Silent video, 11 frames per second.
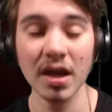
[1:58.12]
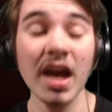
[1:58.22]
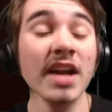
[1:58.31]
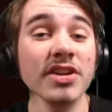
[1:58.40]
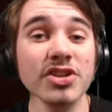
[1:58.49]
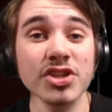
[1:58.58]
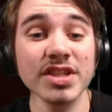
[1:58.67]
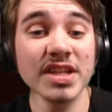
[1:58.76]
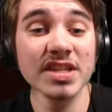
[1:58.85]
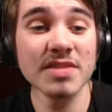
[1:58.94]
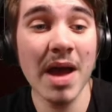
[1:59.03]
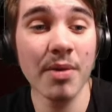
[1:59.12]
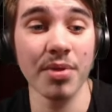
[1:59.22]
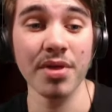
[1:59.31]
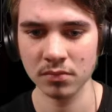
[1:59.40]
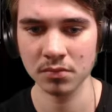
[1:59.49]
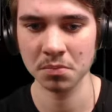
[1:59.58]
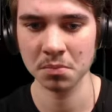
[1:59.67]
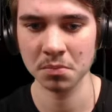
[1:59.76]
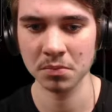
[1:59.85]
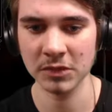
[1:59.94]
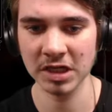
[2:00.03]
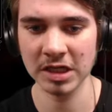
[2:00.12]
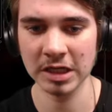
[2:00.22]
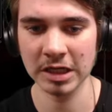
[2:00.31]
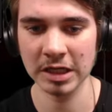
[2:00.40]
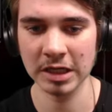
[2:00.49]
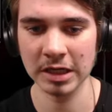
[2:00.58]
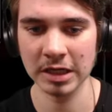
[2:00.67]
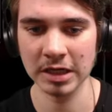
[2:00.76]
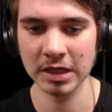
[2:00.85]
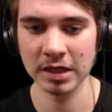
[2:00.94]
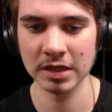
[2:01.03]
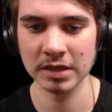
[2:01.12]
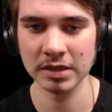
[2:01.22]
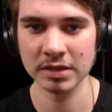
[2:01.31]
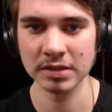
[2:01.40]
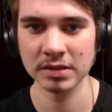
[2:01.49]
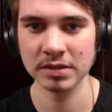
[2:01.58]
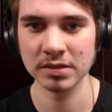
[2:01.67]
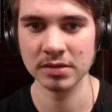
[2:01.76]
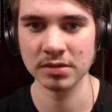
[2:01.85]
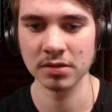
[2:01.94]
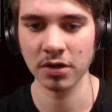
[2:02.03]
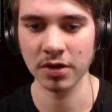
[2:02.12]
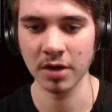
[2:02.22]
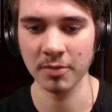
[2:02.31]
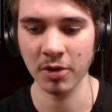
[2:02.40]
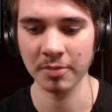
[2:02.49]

and it's just in his mouth. Uh... Oh, come on,